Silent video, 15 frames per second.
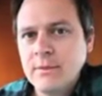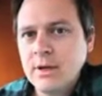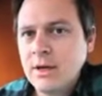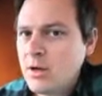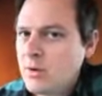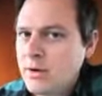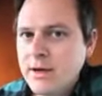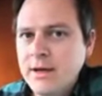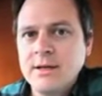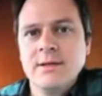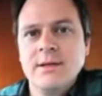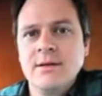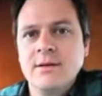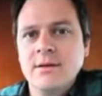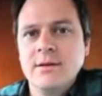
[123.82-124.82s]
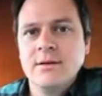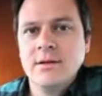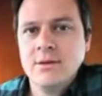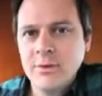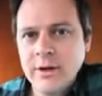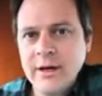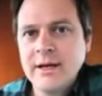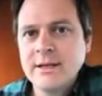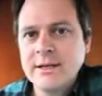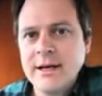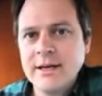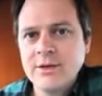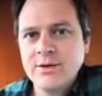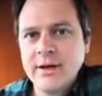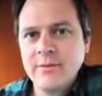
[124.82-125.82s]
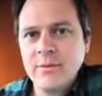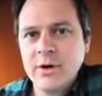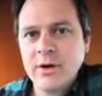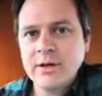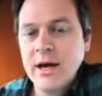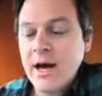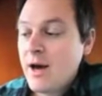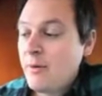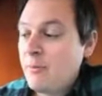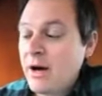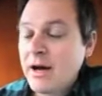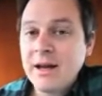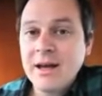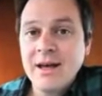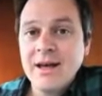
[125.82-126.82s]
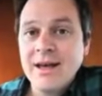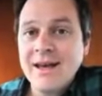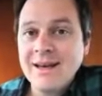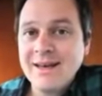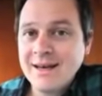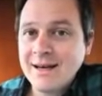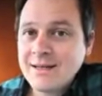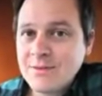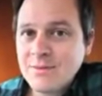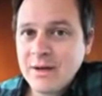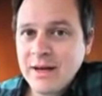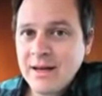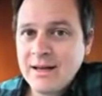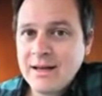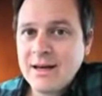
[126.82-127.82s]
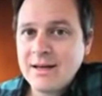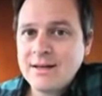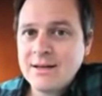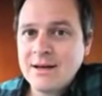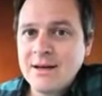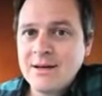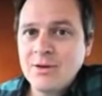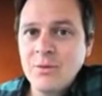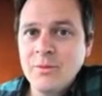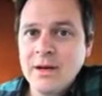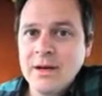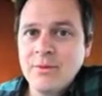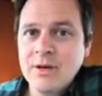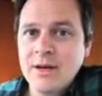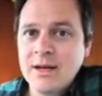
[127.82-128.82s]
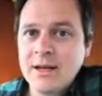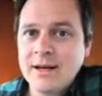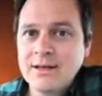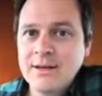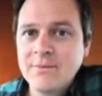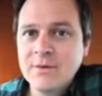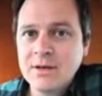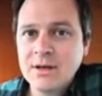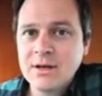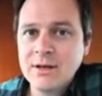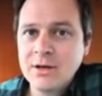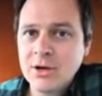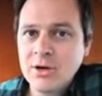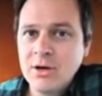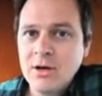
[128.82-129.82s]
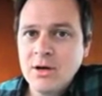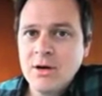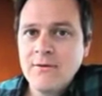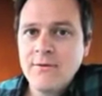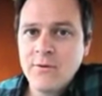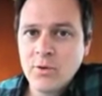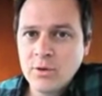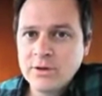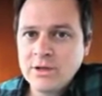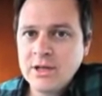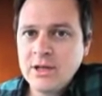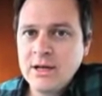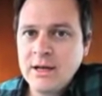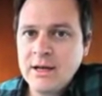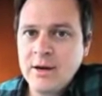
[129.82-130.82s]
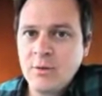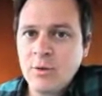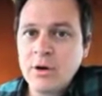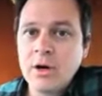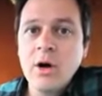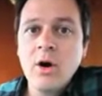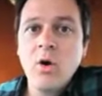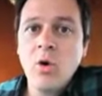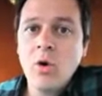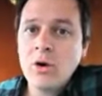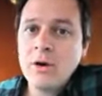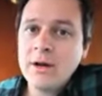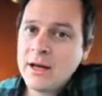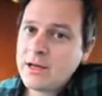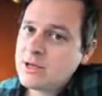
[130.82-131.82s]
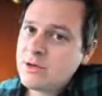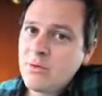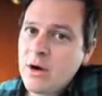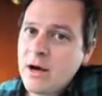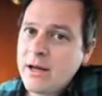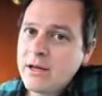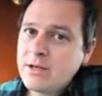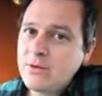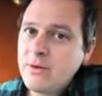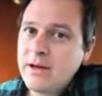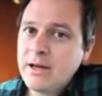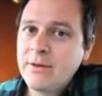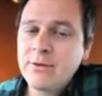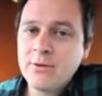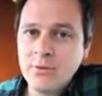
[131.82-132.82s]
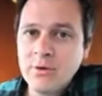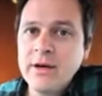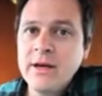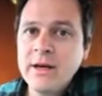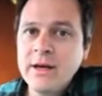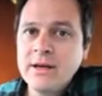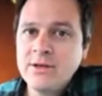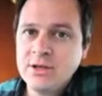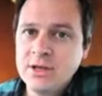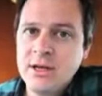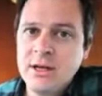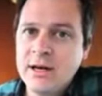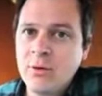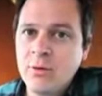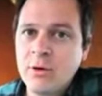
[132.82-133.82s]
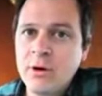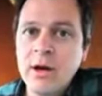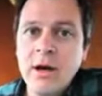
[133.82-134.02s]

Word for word: No, it doesn't. Someone has that trademarked. But it does mean that uh, you'll be able to connect up to the Clear 4G network or nationwide to any 3G network